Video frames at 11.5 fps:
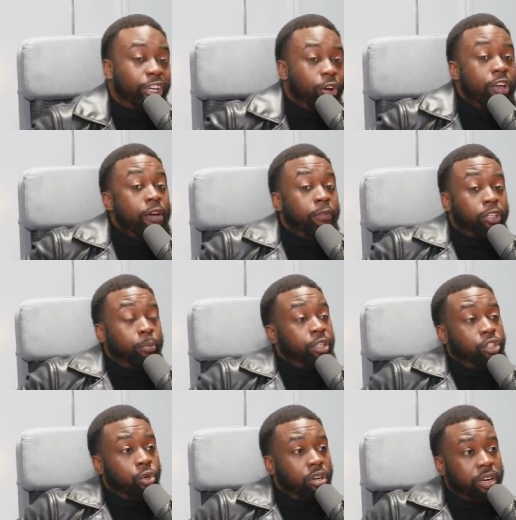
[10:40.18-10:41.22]
So
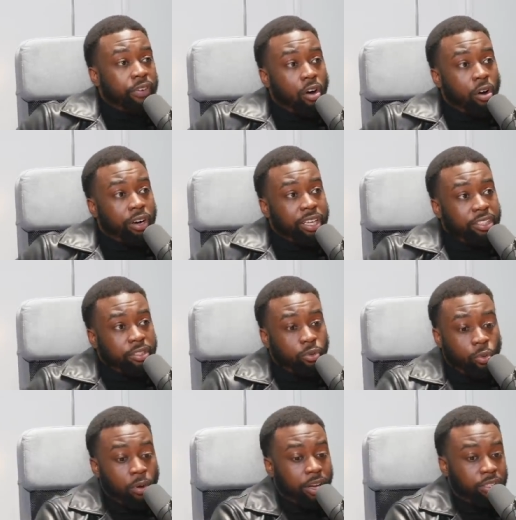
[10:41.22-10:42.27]
majority of our audience
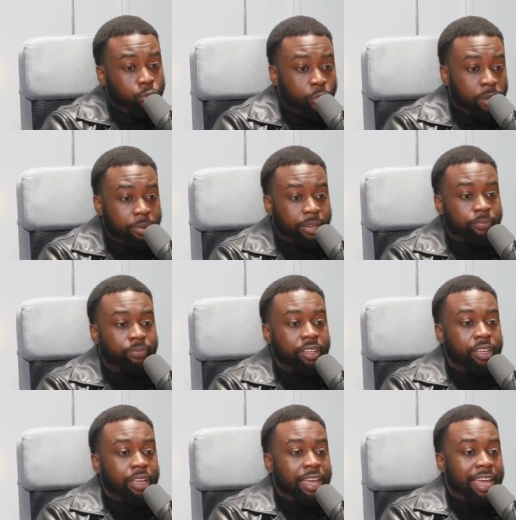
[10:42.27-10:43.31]
was women,
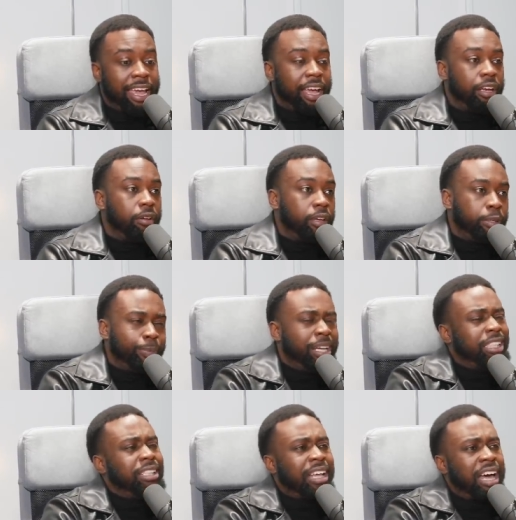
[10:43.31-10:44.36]
and
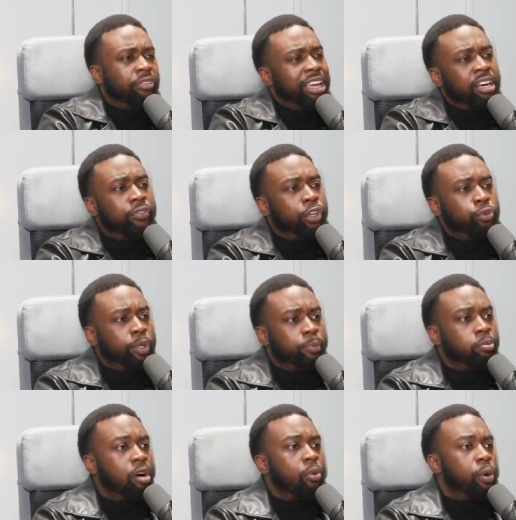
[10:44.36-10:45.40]
because a lot of the interviews we
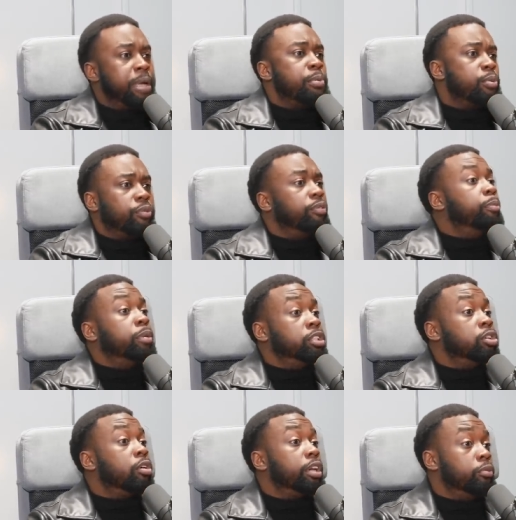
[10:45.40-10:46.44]
brought were people with
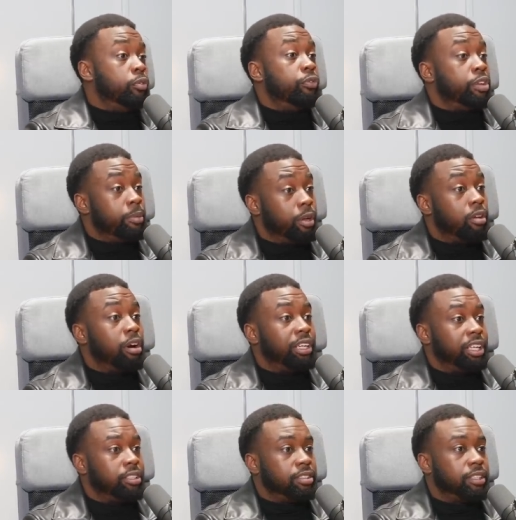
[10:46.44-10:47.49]
majority female
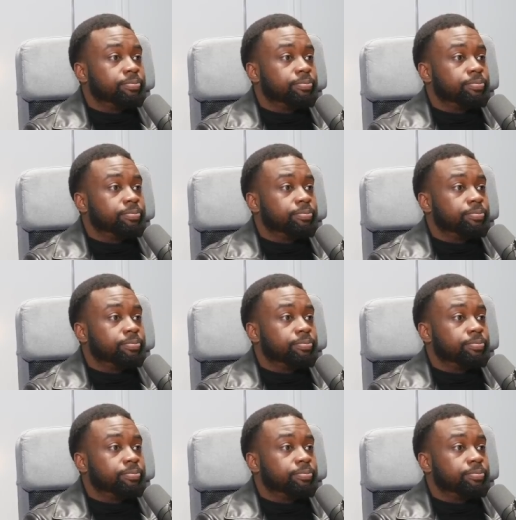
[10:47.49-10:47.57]
audiences.